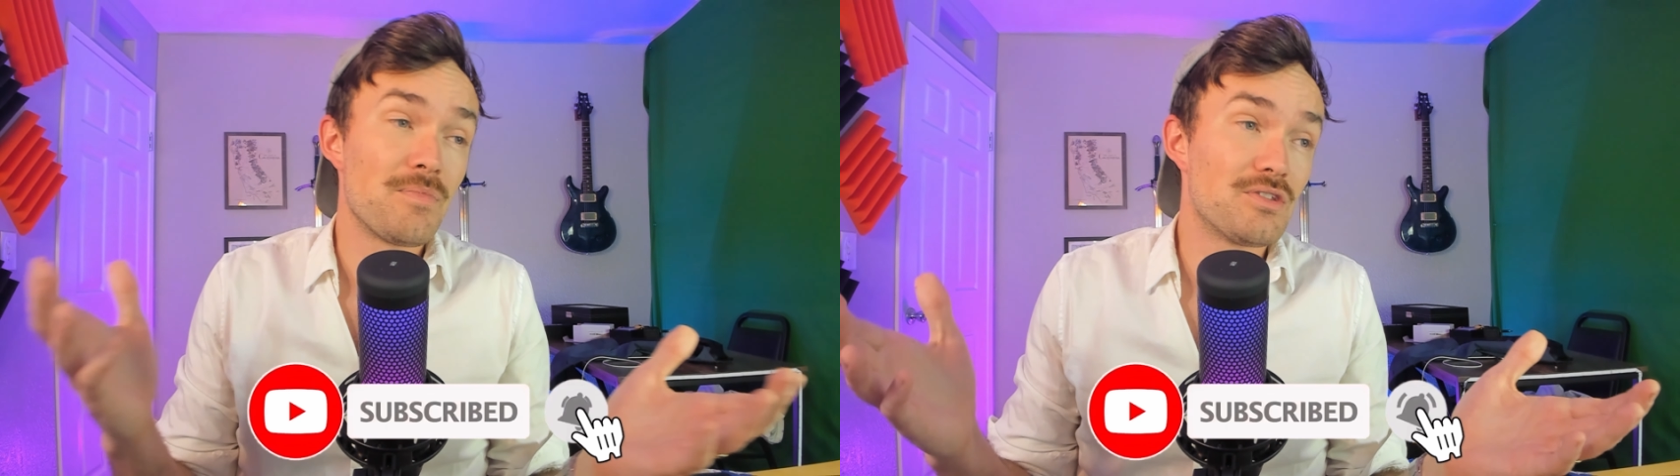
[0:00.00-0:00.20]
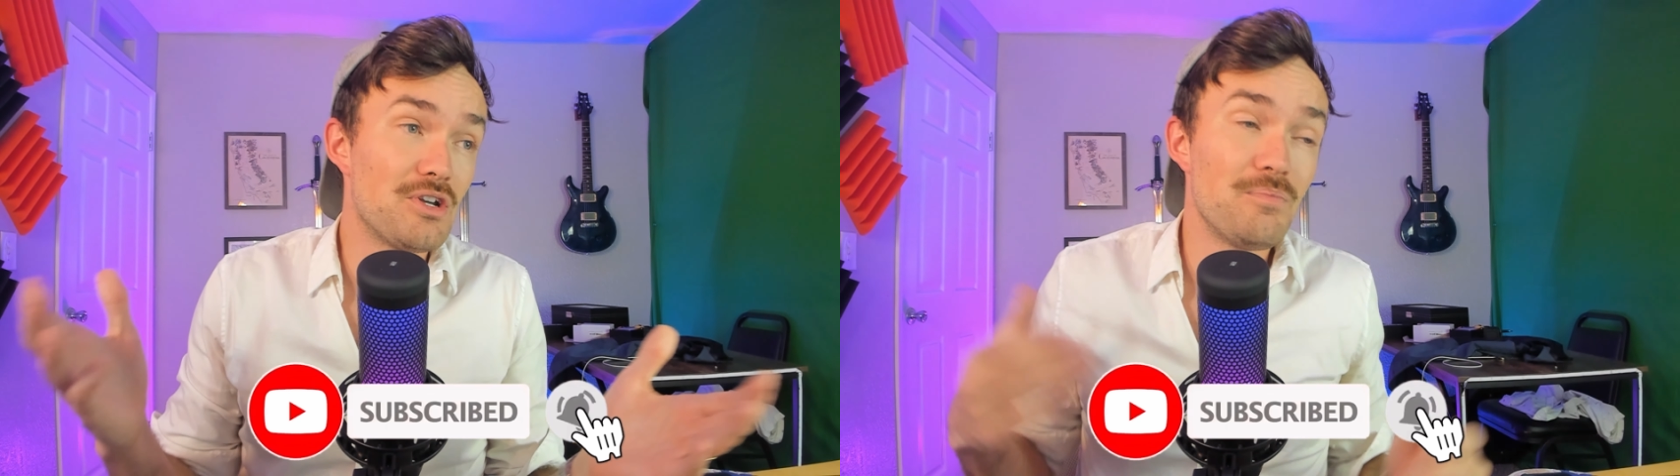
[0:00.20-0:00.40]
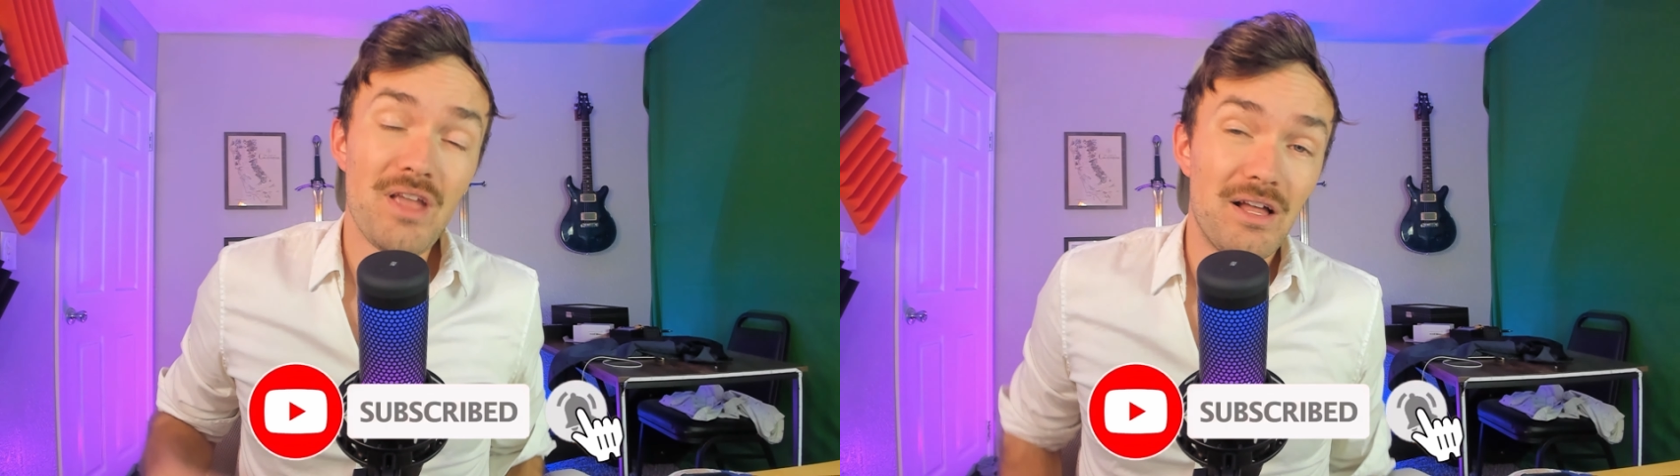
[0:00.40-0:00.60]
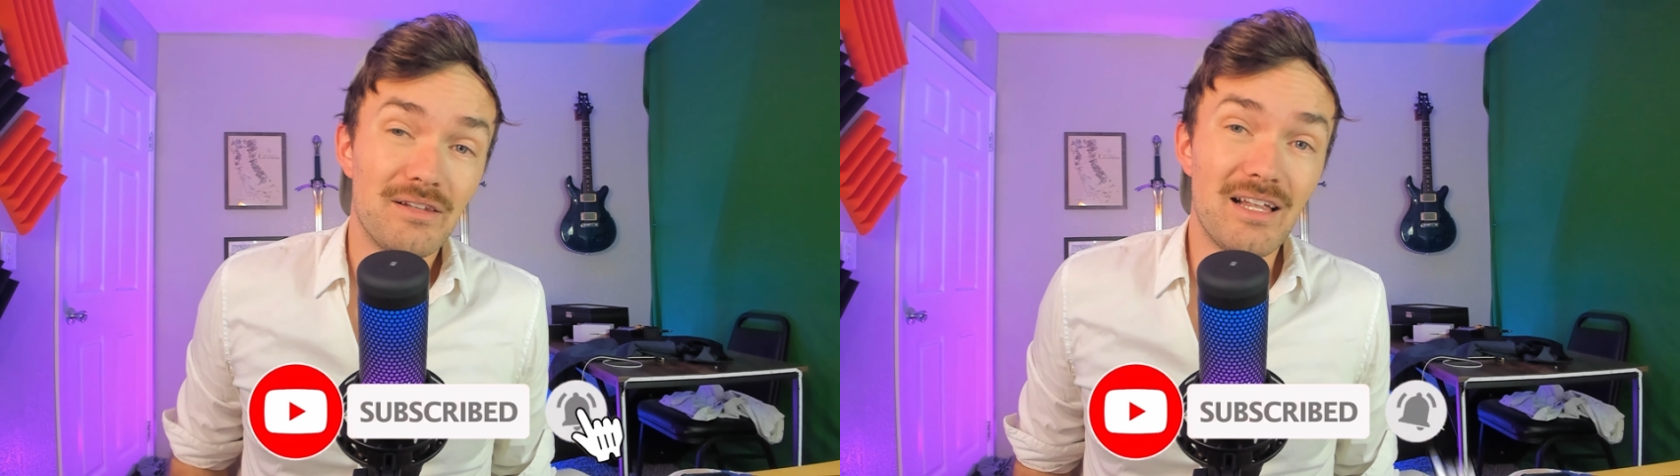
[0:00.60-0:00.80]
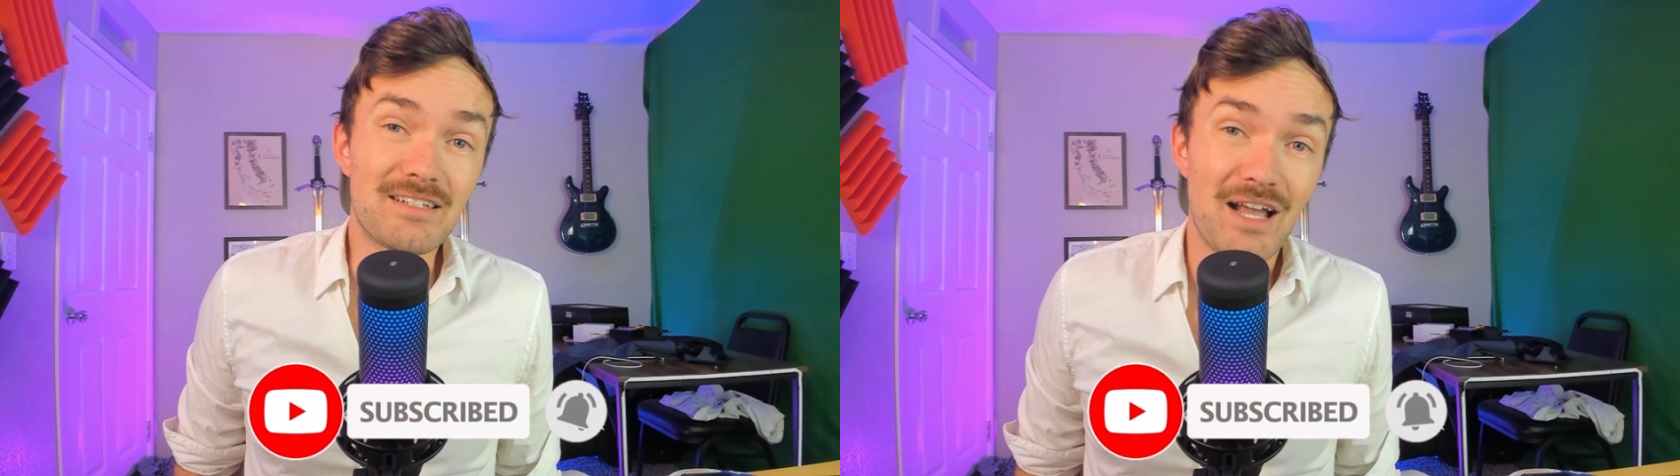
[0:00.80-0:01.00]
So
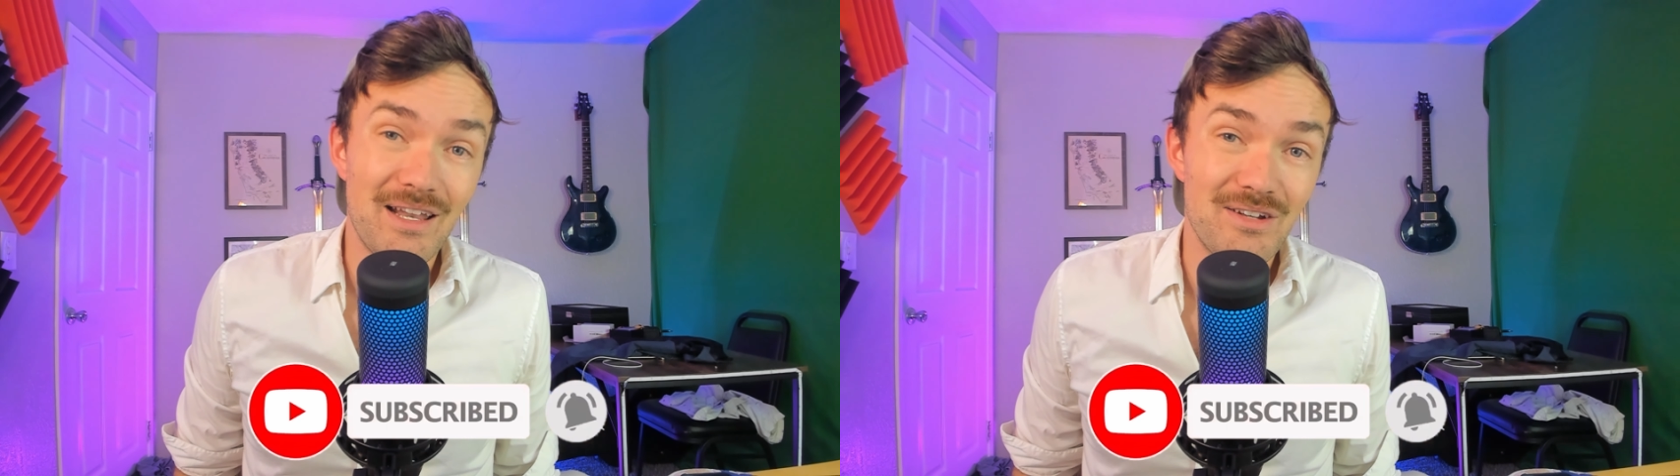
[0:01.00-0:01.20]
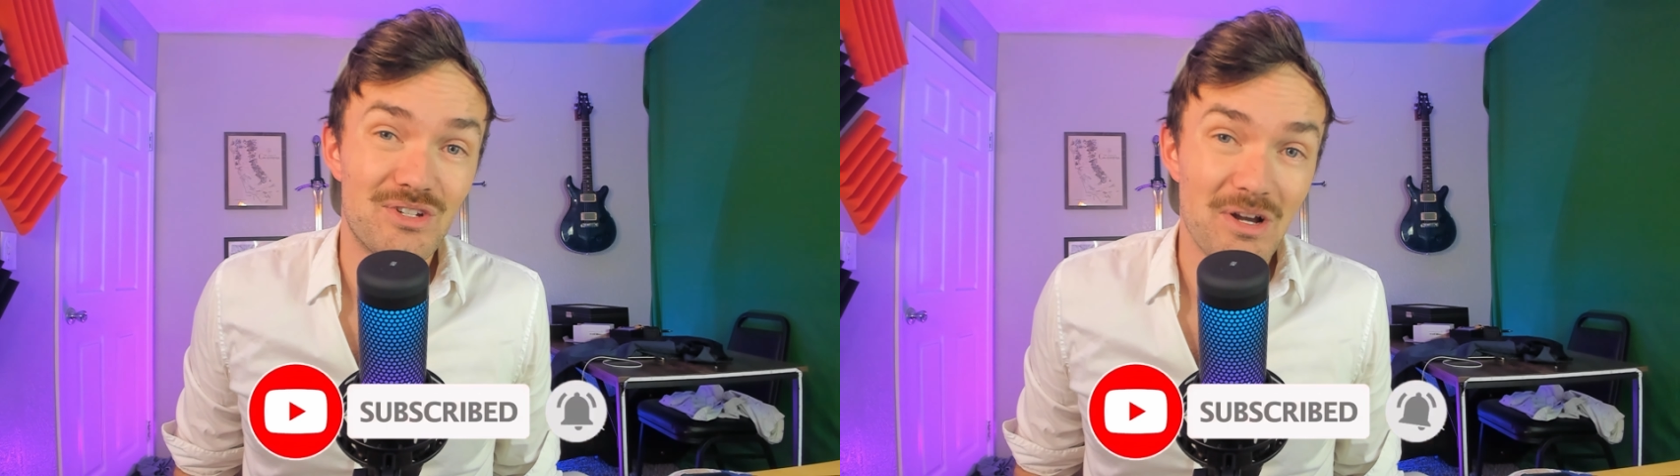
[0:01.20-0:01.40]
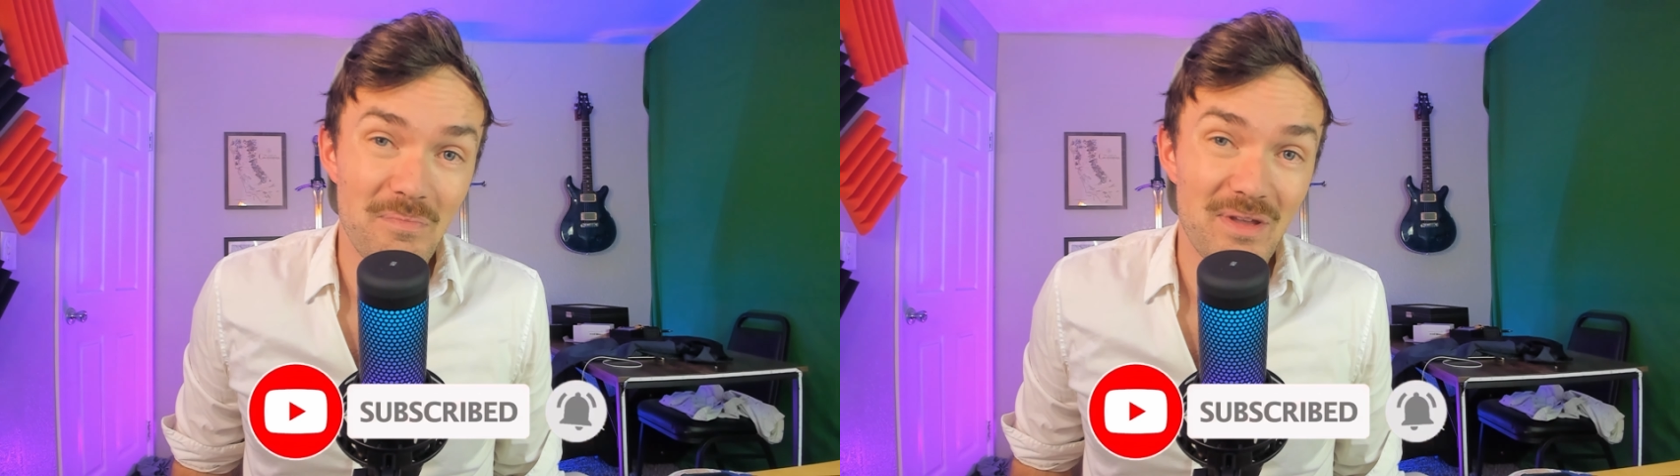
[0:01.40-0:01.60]
let's kind of jump